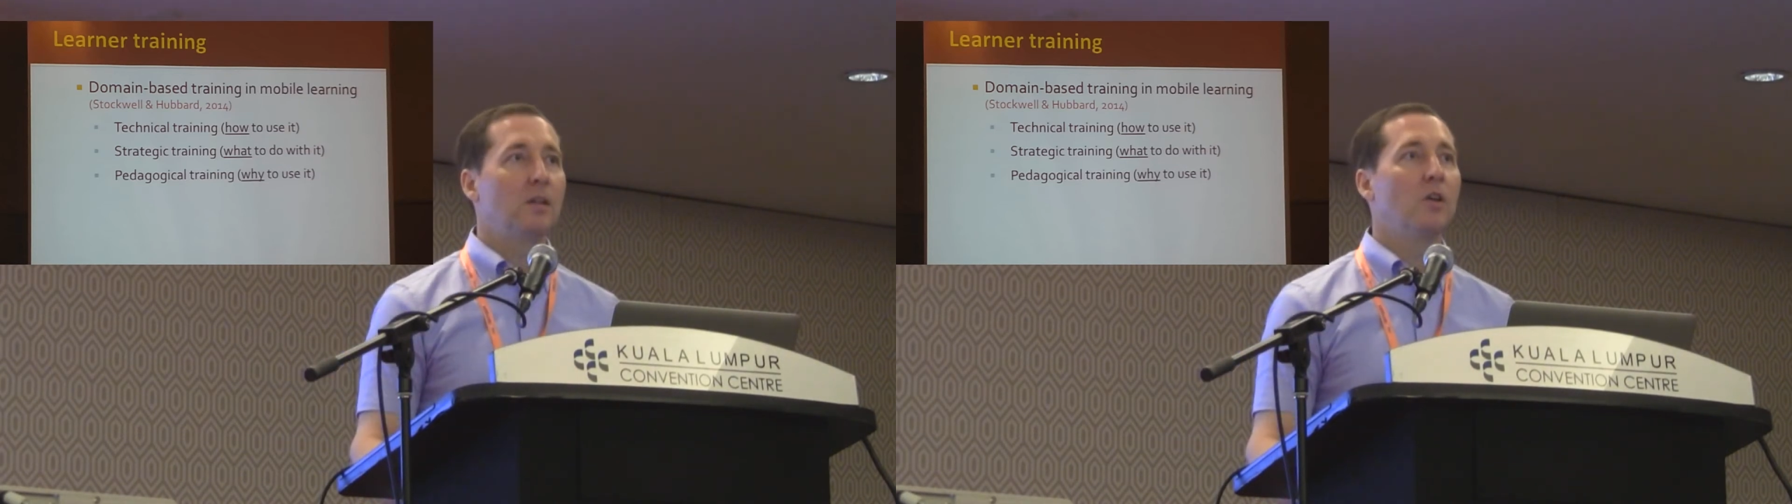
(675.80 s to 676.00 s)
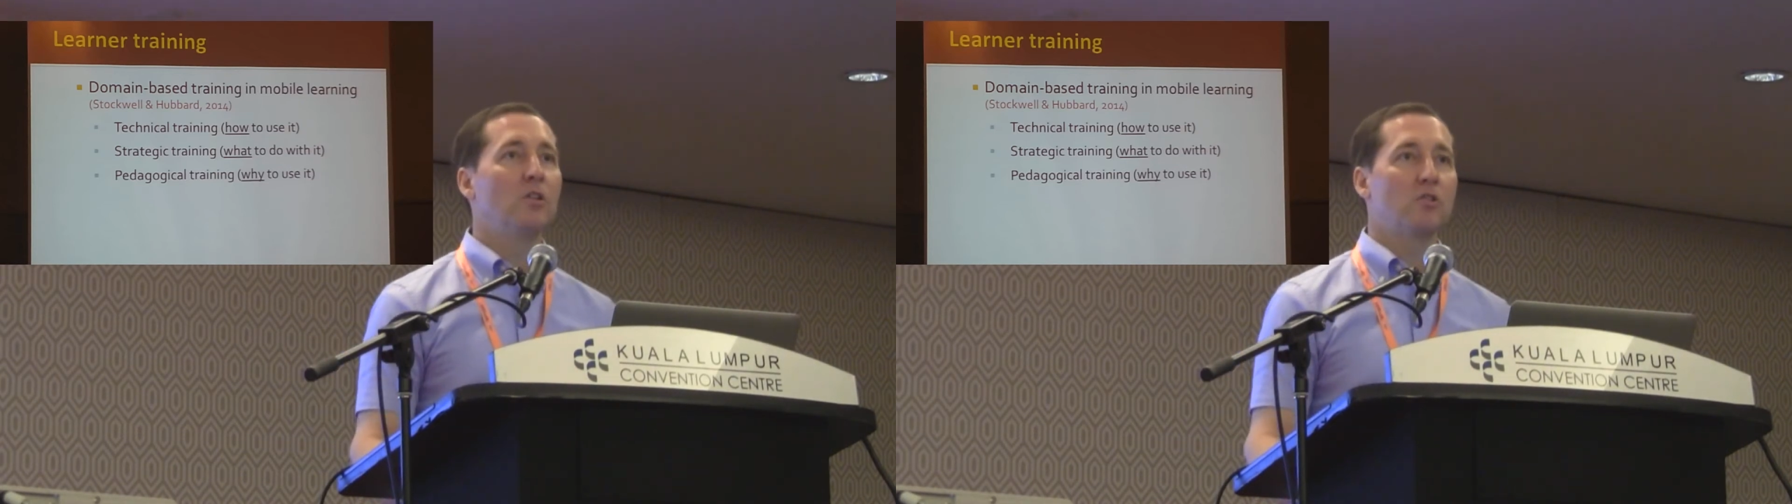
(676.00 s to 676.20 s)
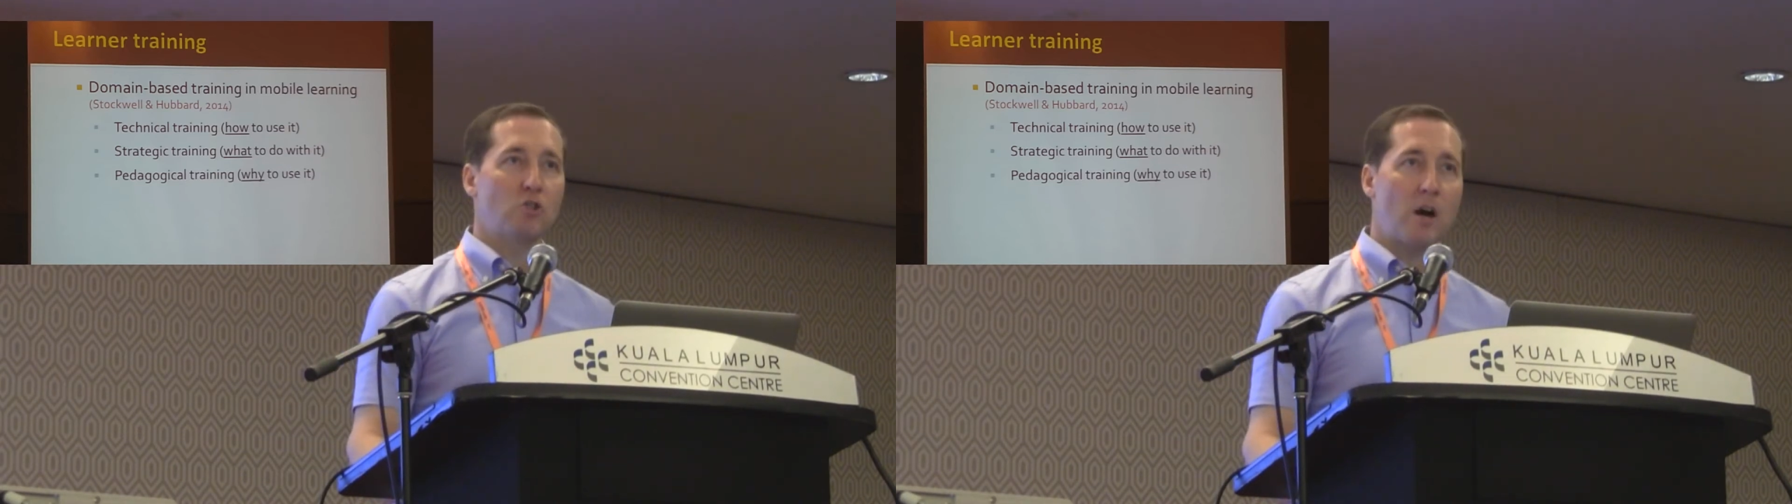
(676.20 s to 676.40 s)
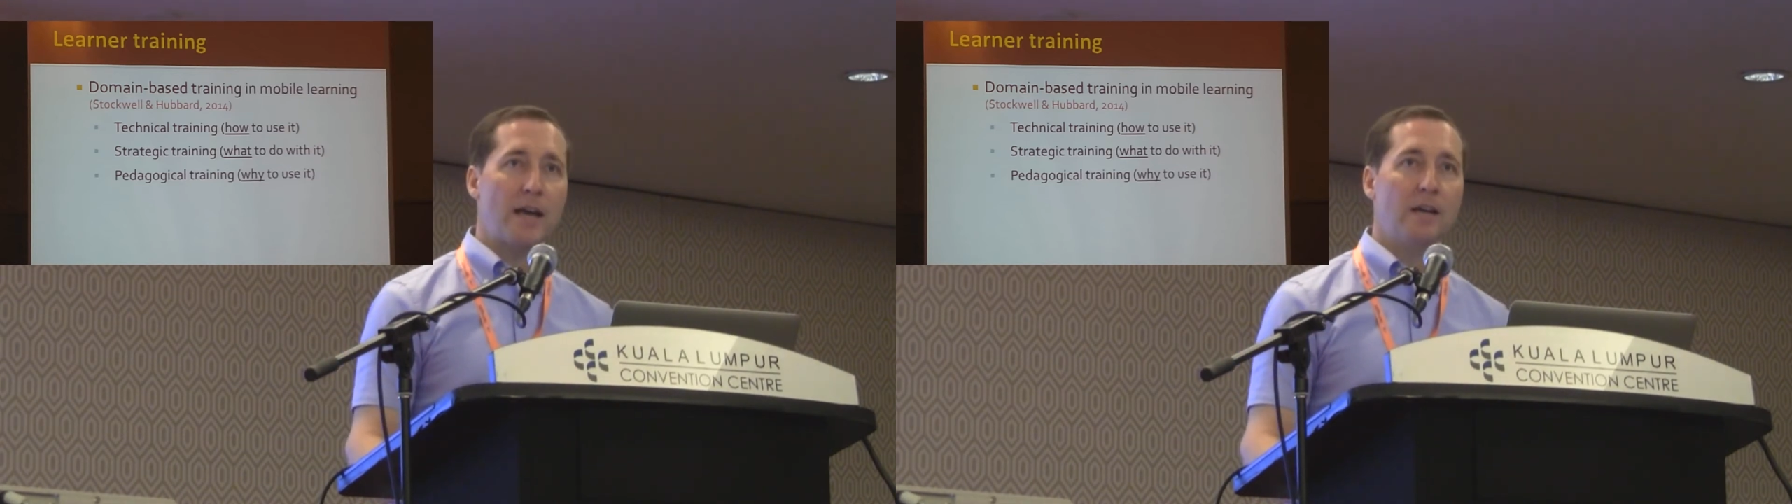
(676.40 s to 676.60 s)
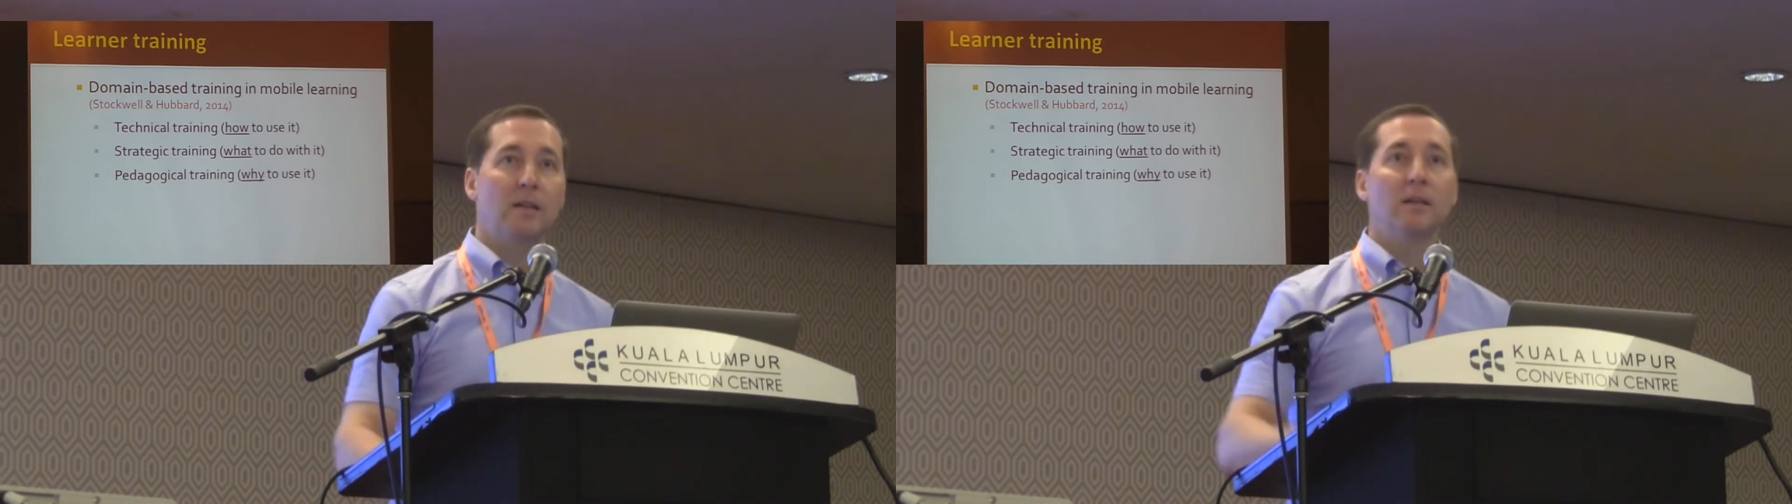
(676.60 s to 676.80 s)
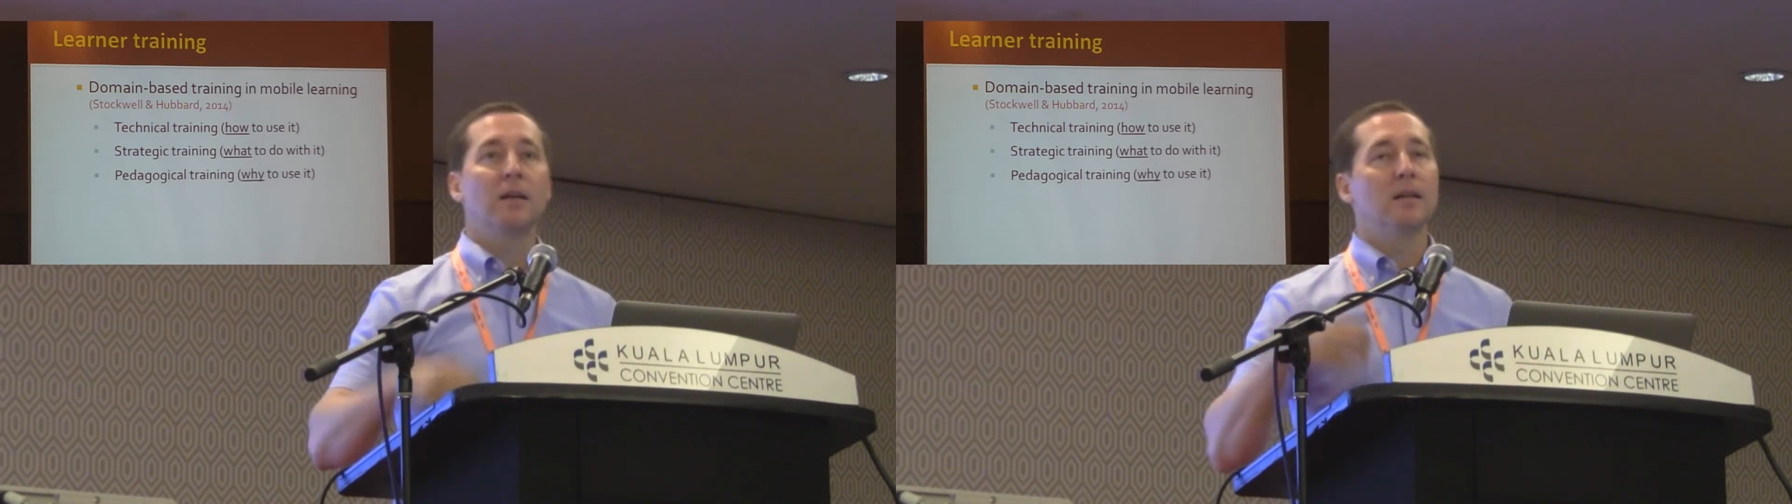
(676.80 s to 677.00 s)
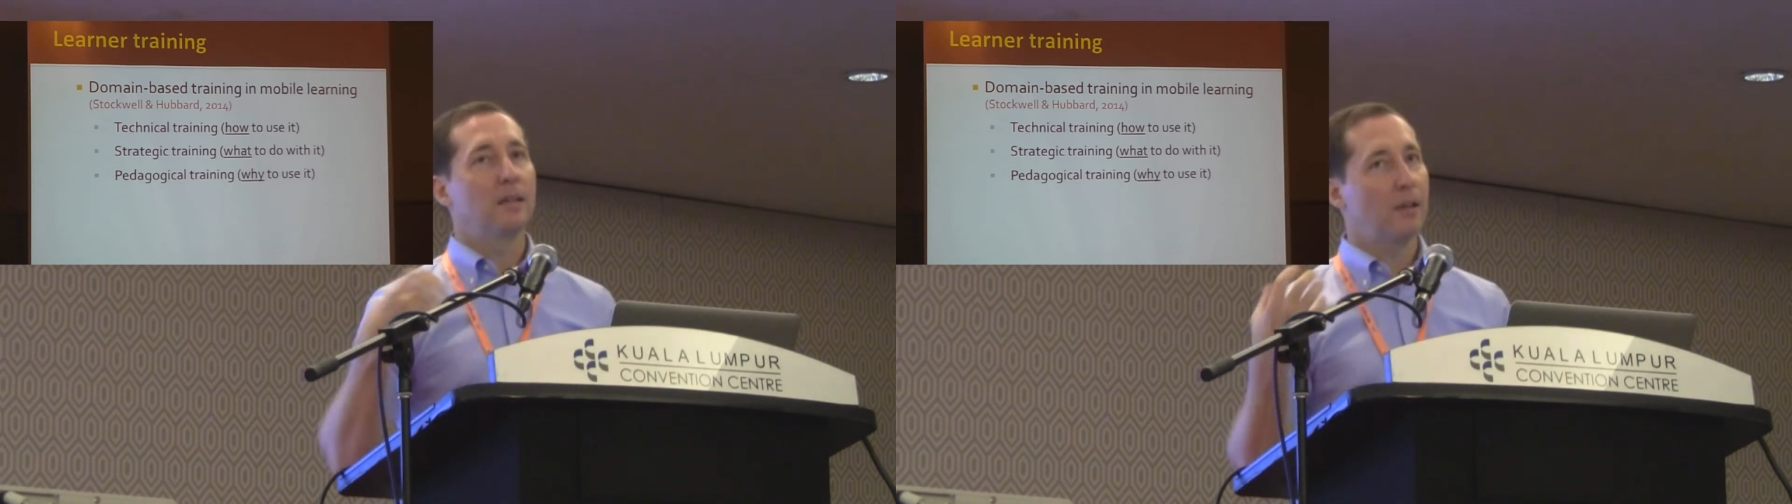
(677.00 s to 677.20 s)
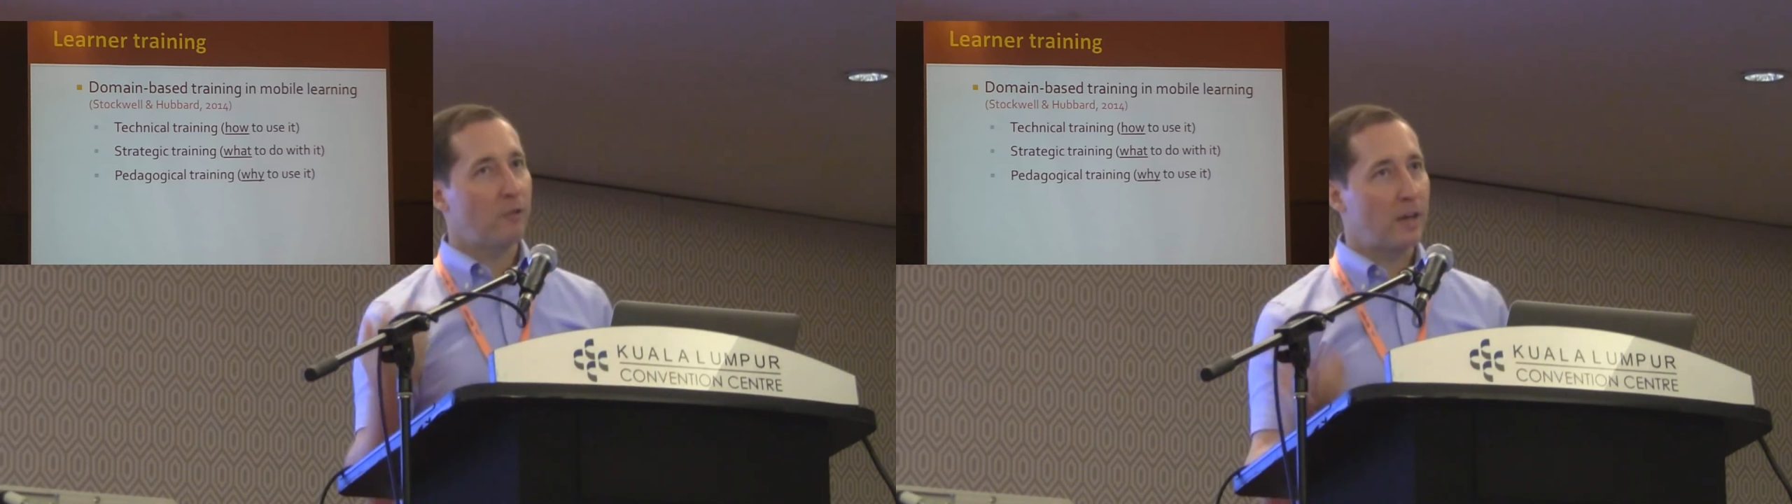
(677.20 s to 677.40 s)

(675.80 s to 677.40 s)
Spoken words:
Learners try it, they